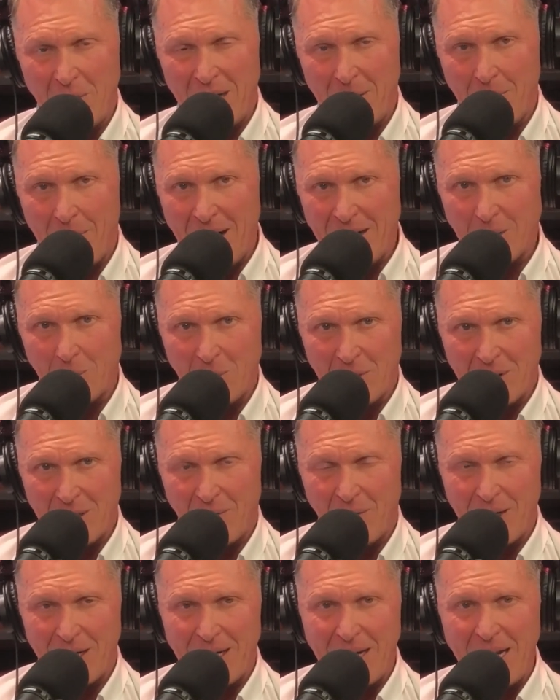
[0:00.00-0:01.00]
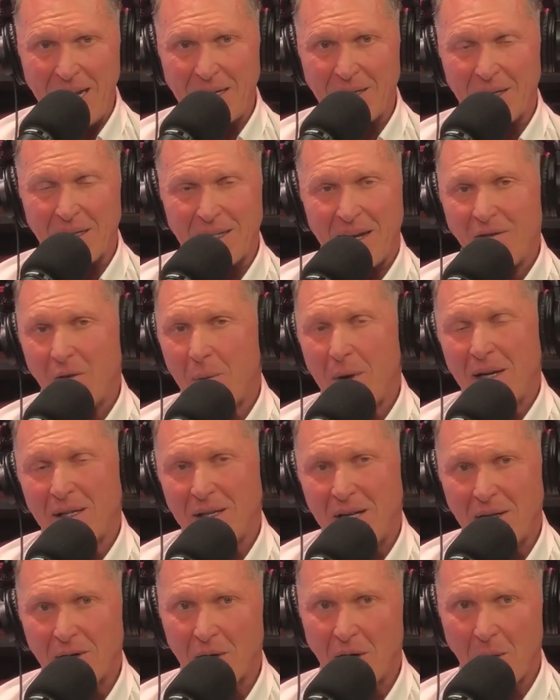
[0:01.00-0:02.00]
meet my specific needs? Because
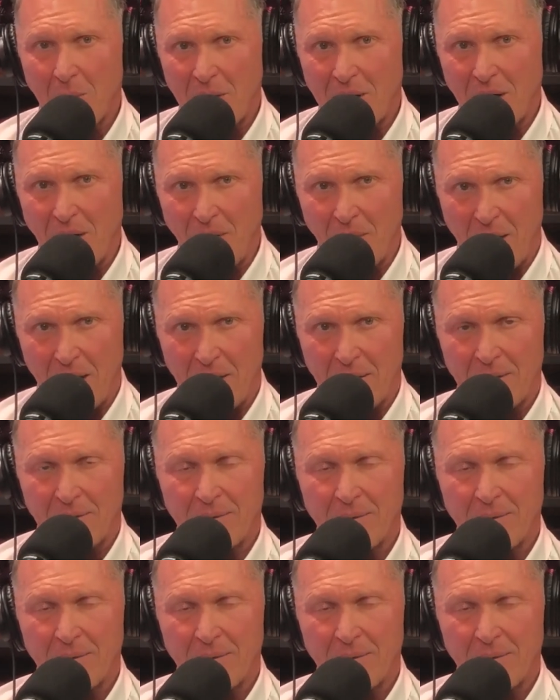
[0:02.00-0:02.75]
everybody's needs are going to be different.